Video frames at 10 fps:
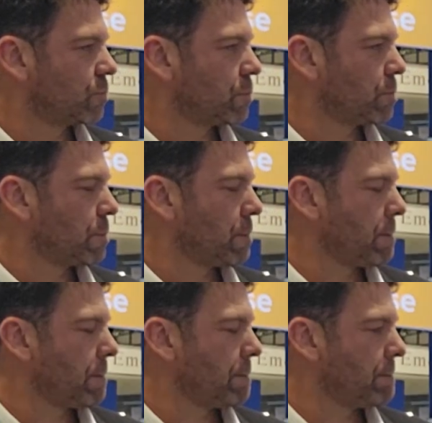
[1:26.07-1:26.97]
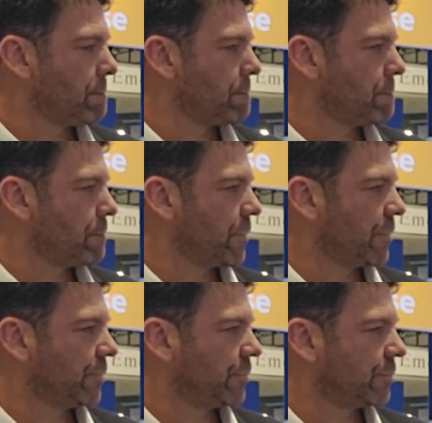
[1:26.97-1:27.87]

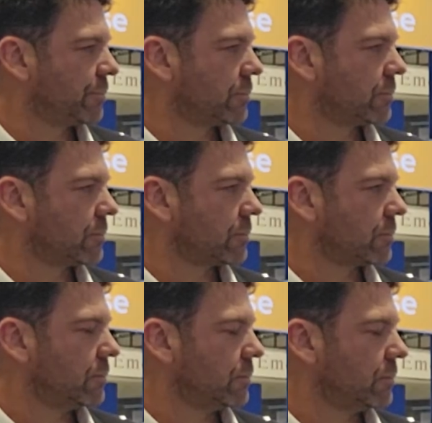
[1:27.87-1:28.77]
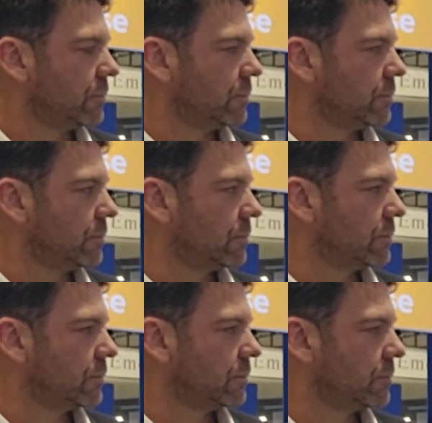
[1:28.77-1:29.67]

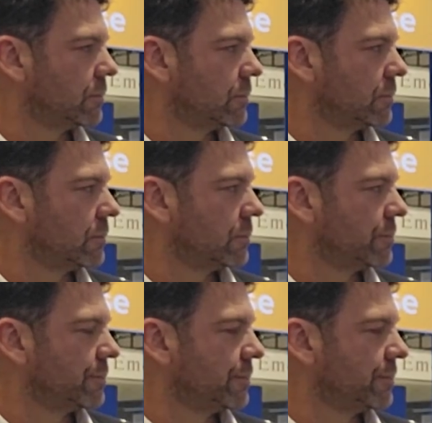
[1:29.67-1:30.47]
(not speaking)